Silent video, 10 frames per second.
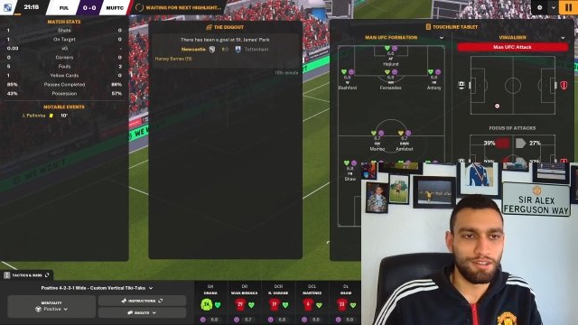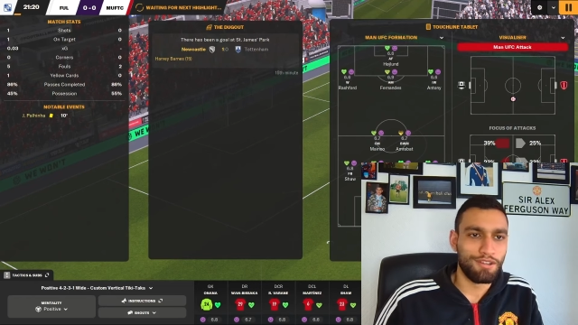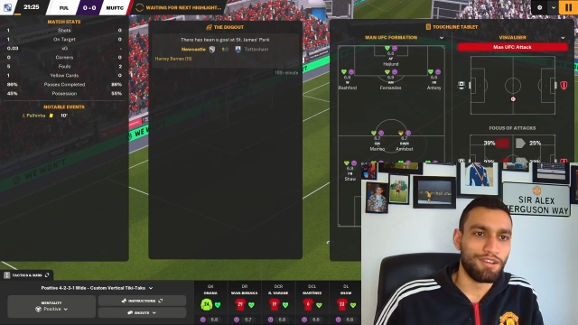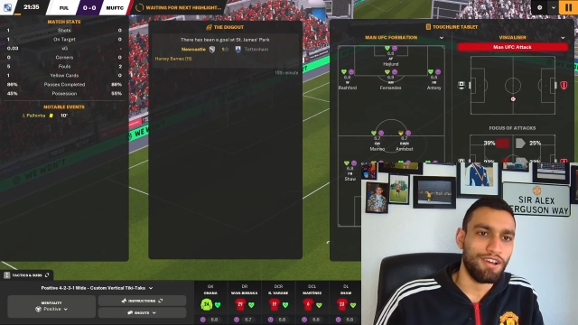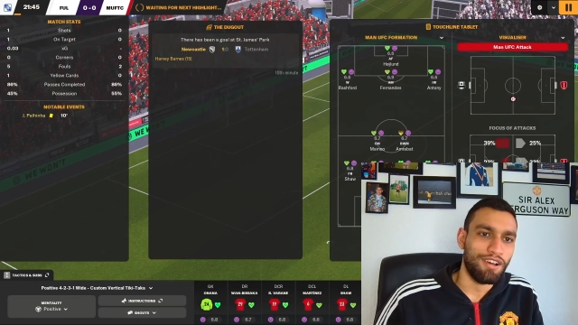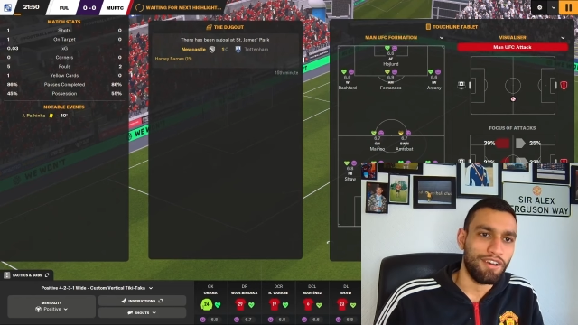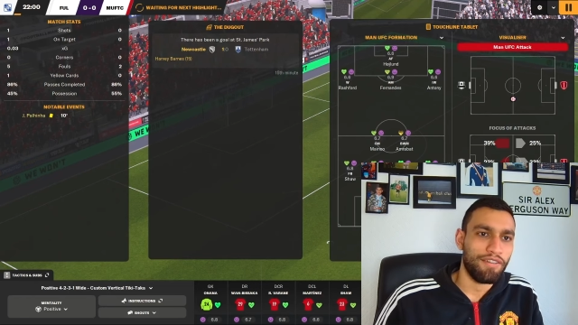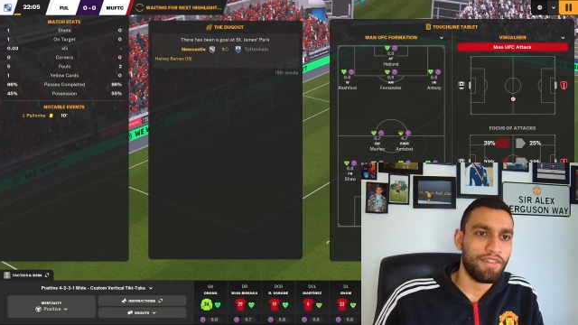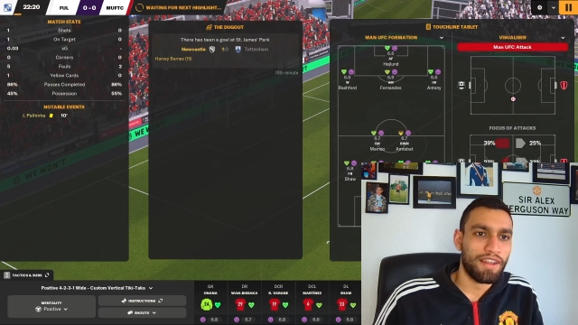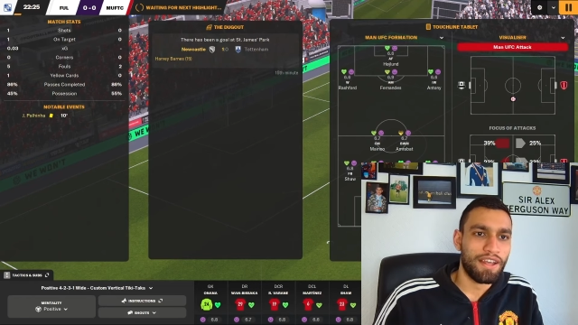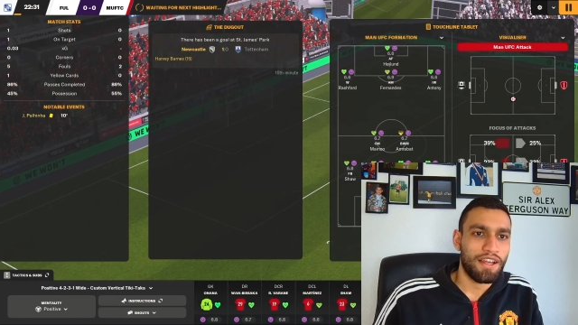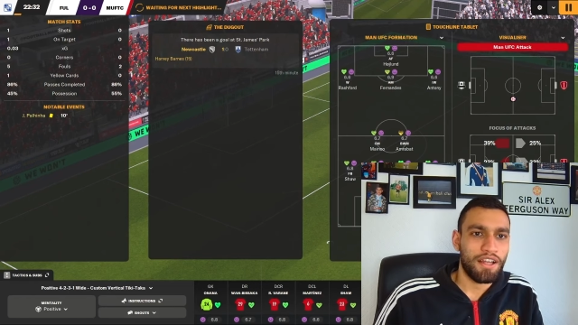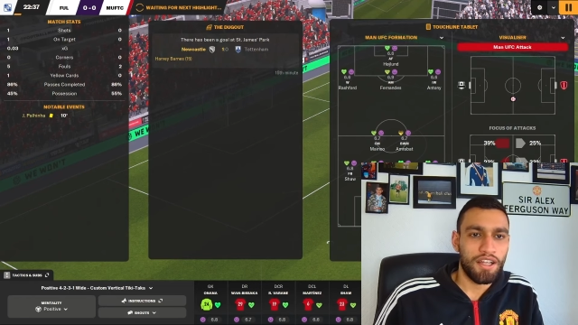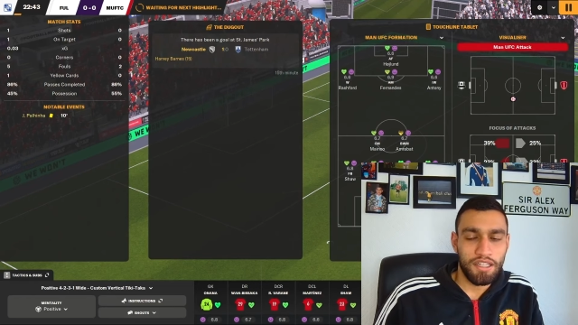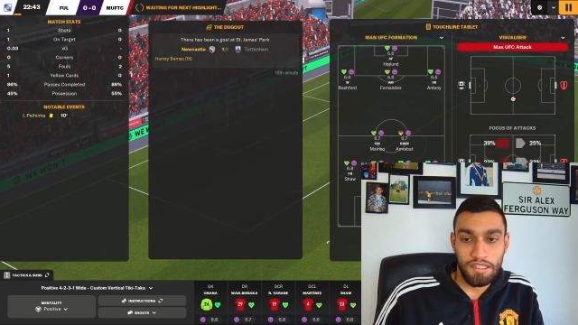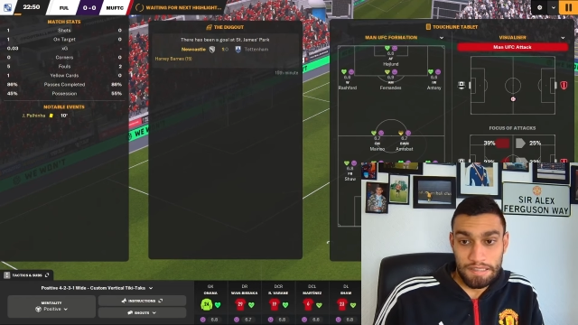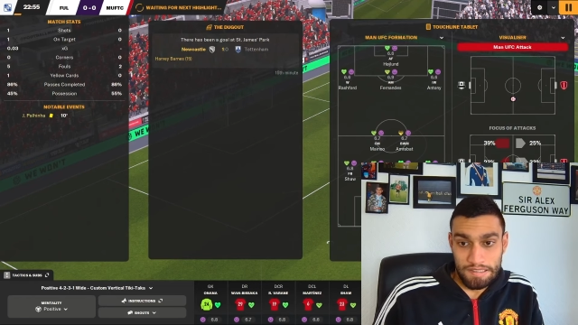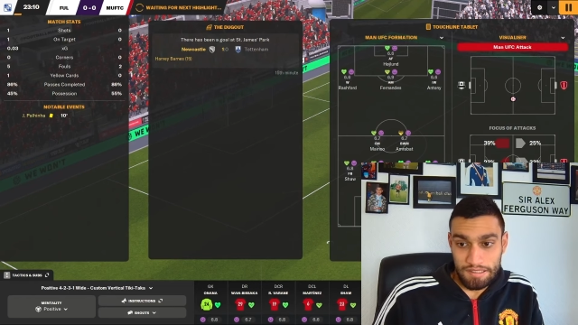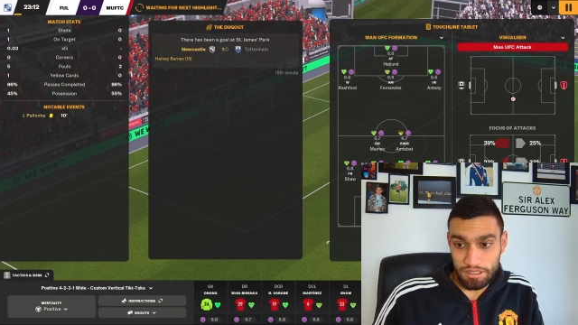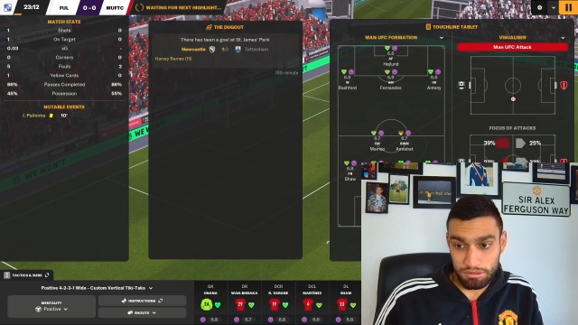
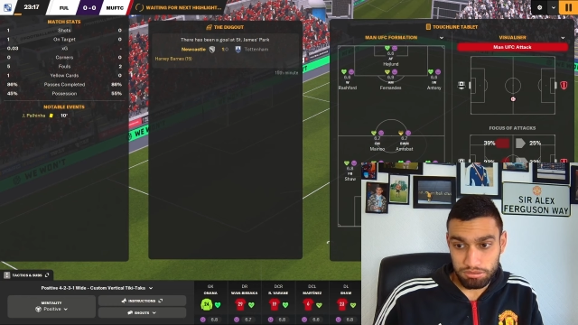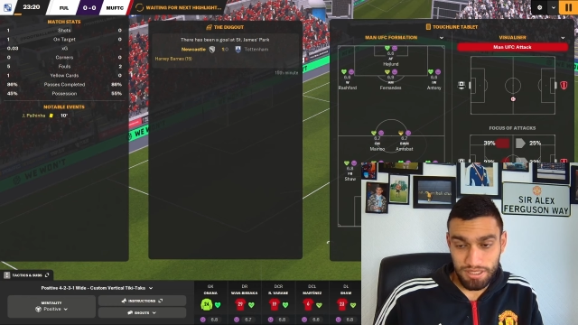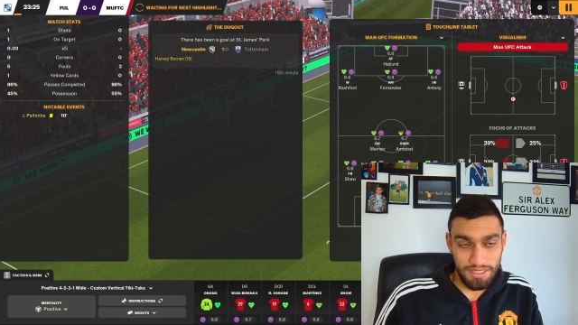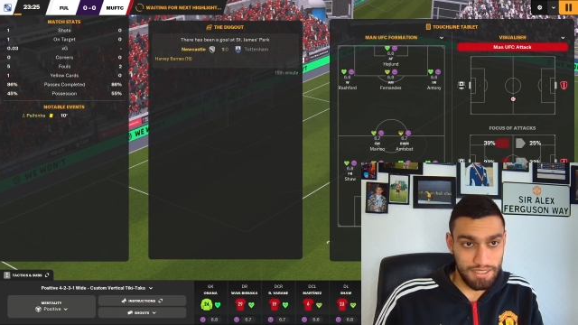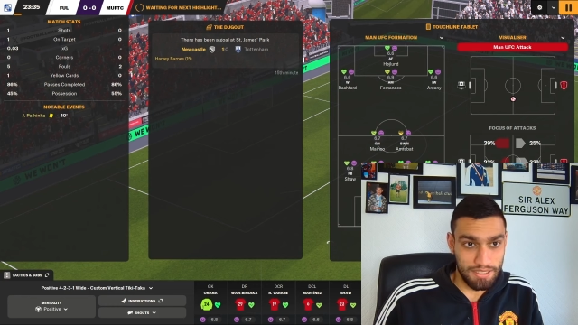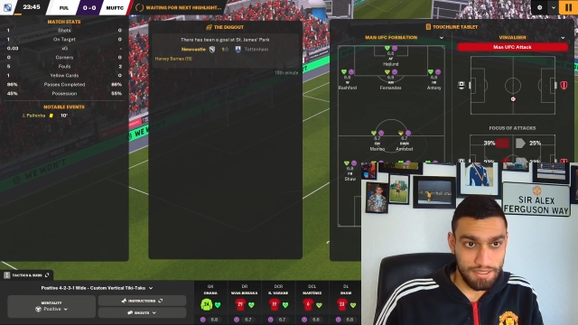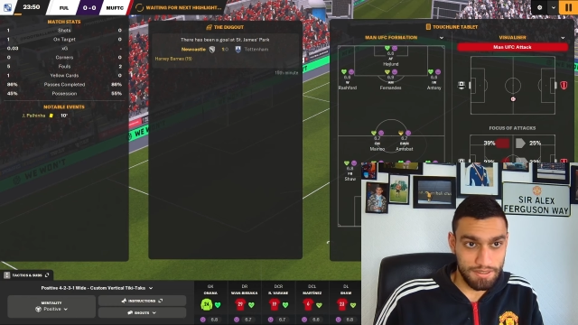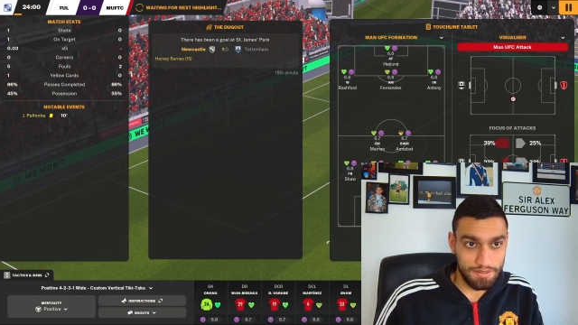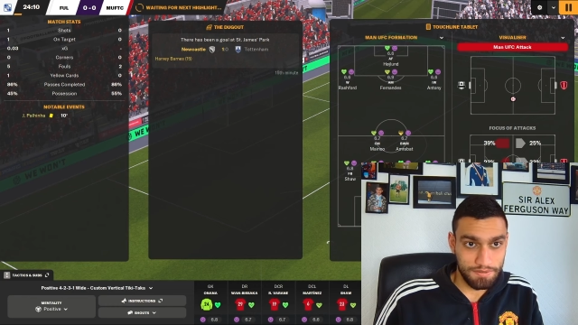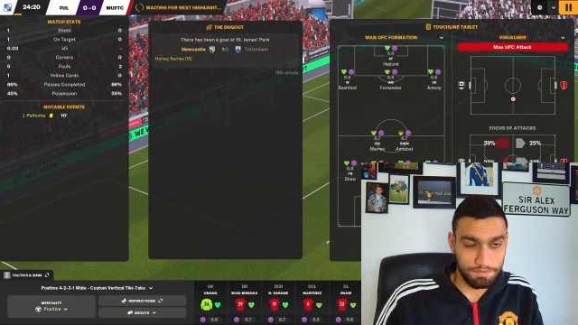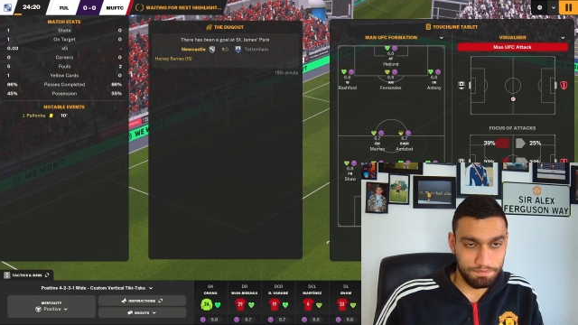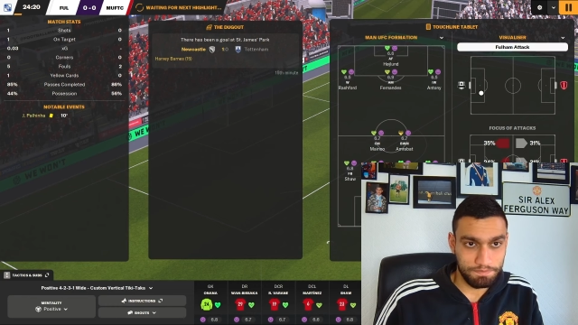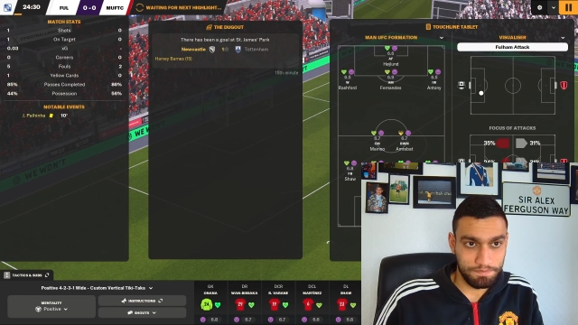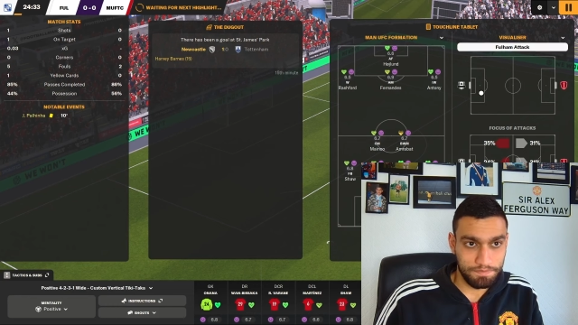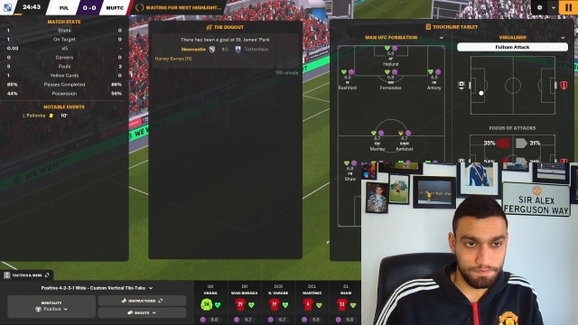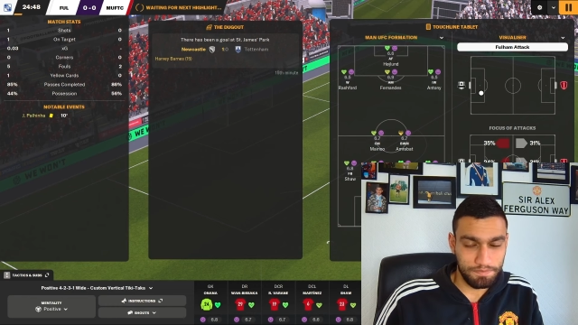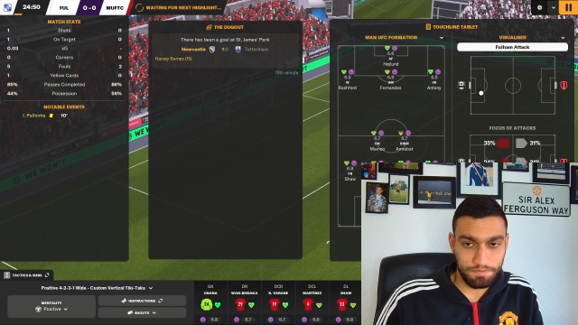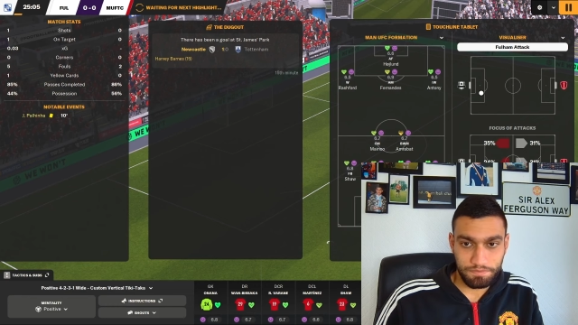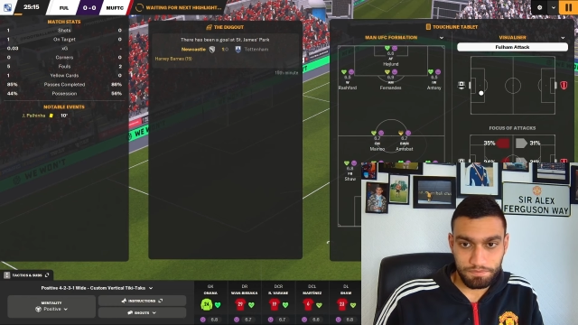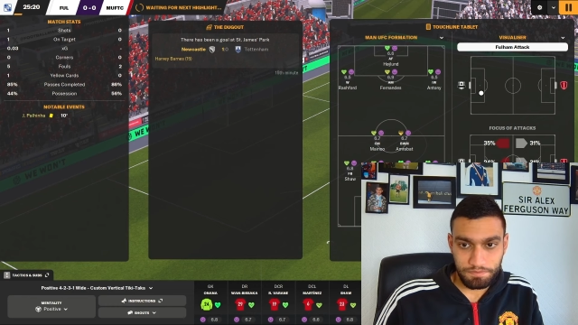
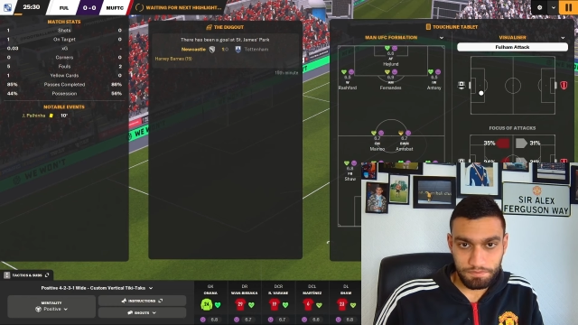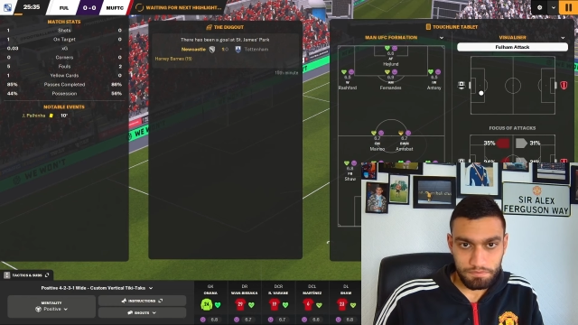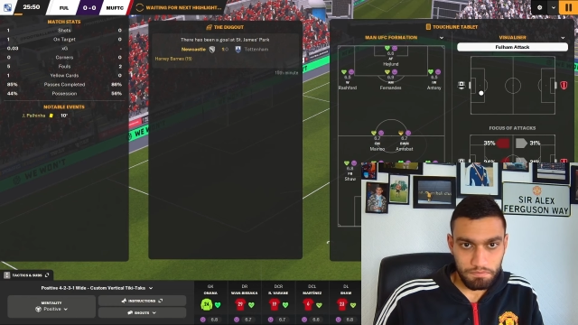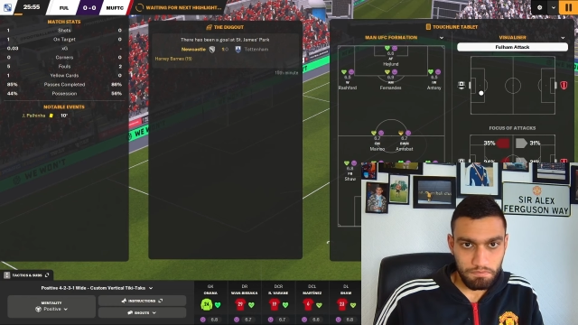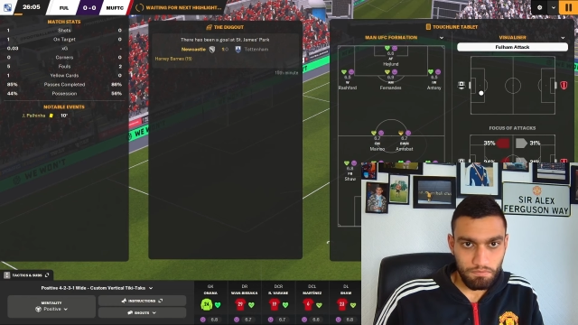(no one is talking)